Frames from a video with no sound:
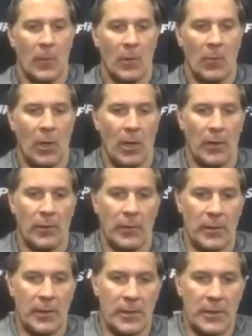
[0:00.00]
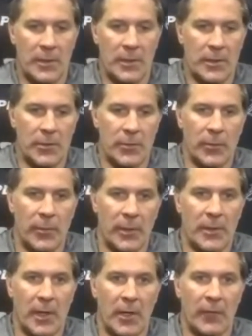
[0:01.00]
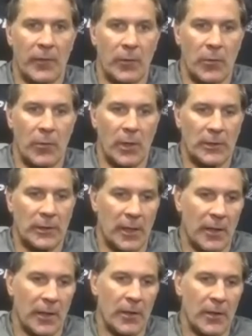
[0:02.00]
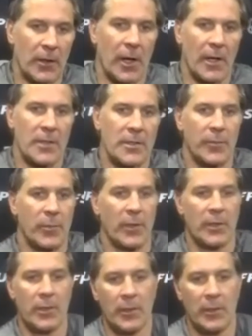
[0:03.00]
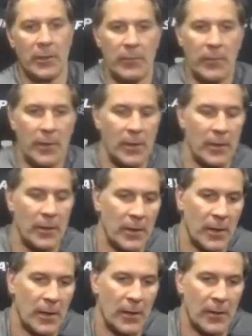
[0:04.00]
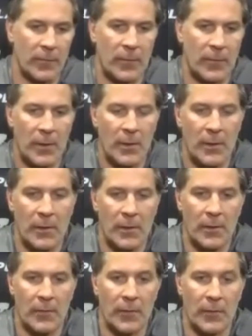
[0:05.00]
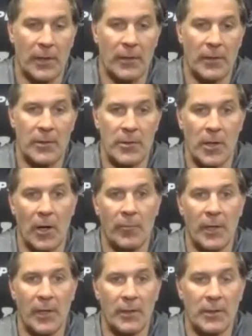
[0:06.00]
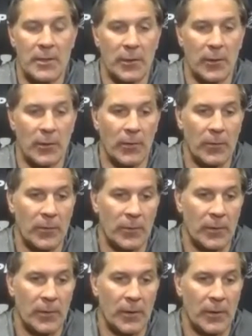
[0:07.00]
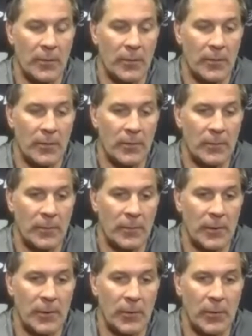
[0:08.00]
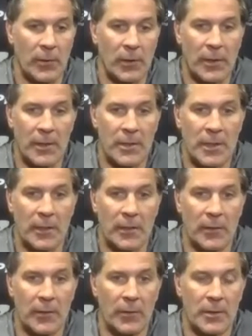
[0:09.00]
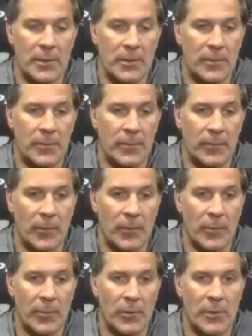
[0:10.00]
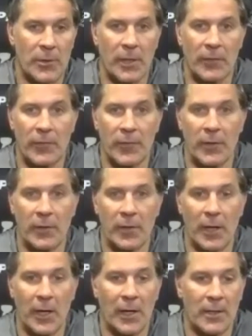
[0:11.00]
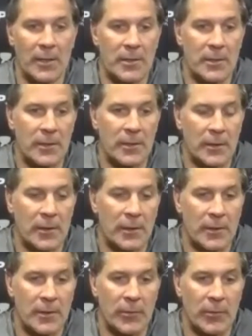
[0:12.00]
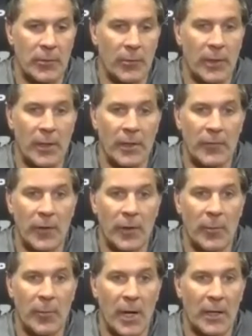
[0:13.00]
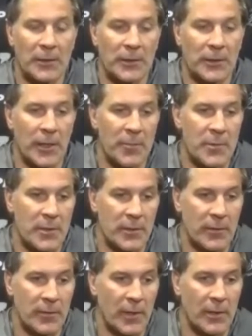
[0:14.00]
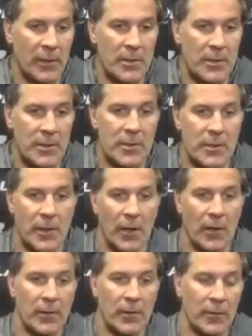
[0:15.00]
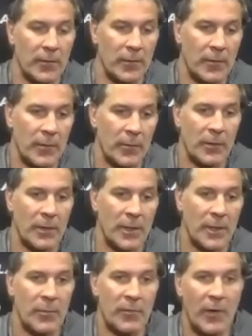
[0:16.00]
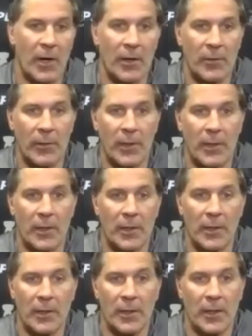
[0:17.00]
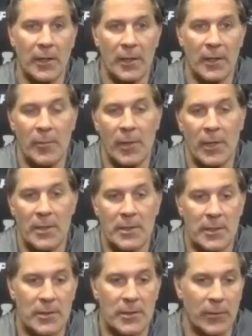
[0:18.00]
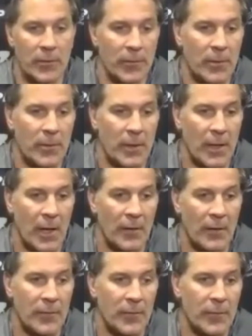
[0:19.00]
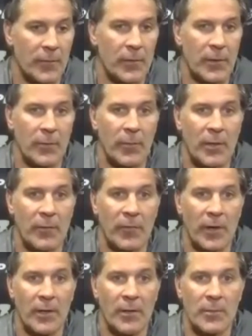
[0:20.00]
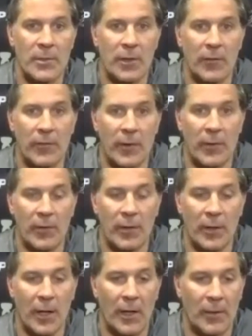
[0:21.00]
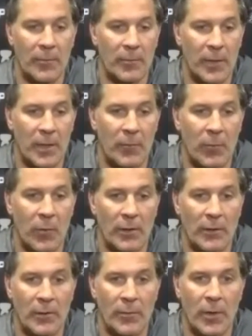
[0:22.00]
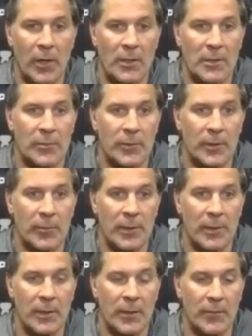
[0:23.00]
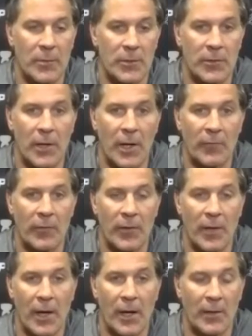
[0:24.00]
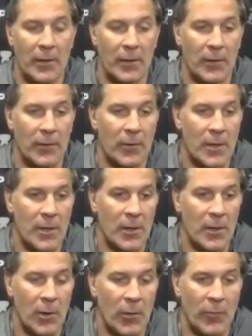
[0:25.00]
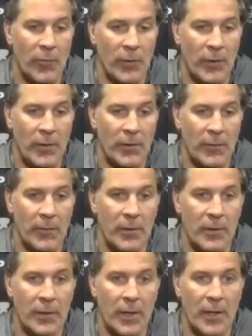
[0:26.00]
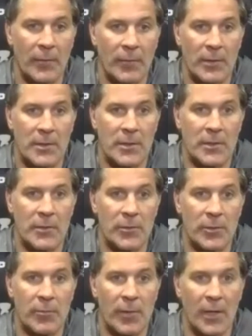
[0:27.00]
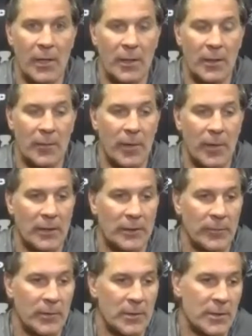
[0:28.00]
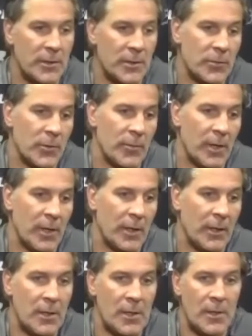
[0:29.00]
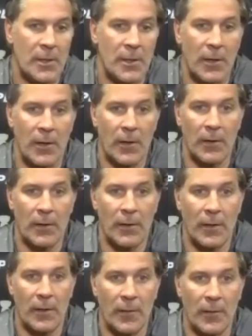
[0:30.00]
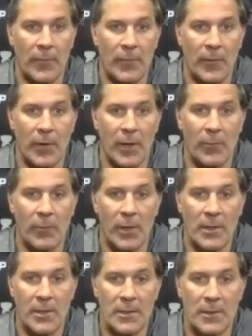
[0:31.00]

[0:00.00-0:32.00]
Well, the decisions will be tough, no question. I think our guys have played good, and they're getting the job done. So, you know, we'll look at St. Louis, what we project for their lines, see what we like for our matchups, at least to start, and we'll keep evaluating on a day-to-day basis. So guy that, you know, might find himself out of the lineup in game one could possibly be in soon after that. You know, hopefully the lineup decisions we make and the matchup decisions we make are the right ones.